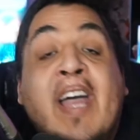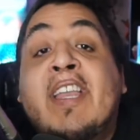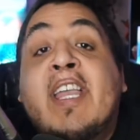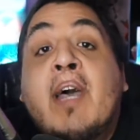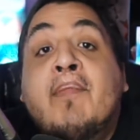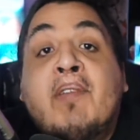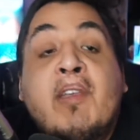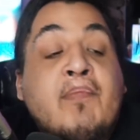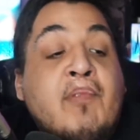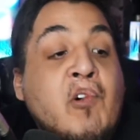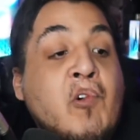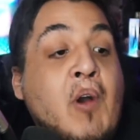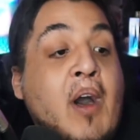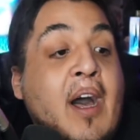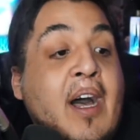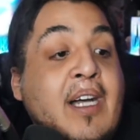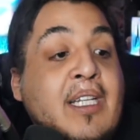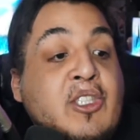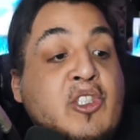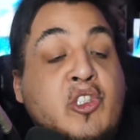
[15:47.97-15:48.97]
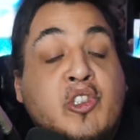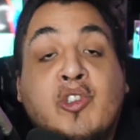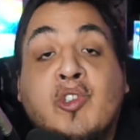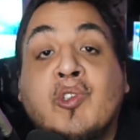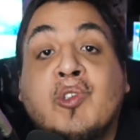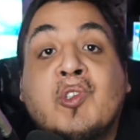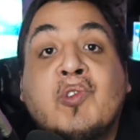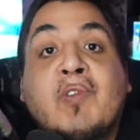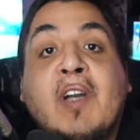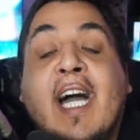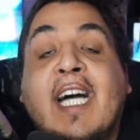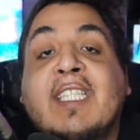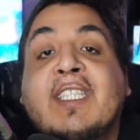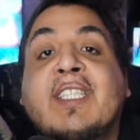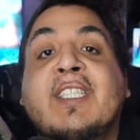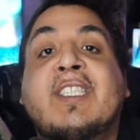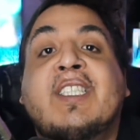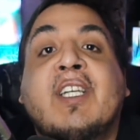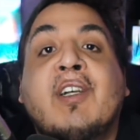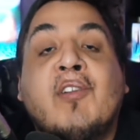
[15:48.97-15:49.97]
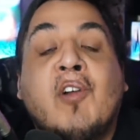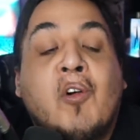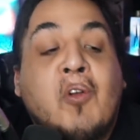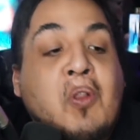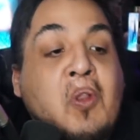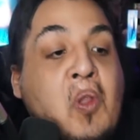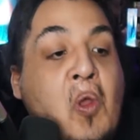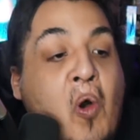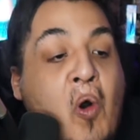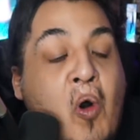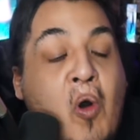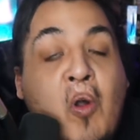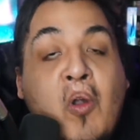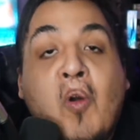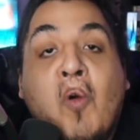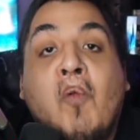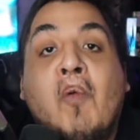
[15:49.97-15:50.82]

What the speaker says: And yeah, people, Jujutsu Kaisen Zero, long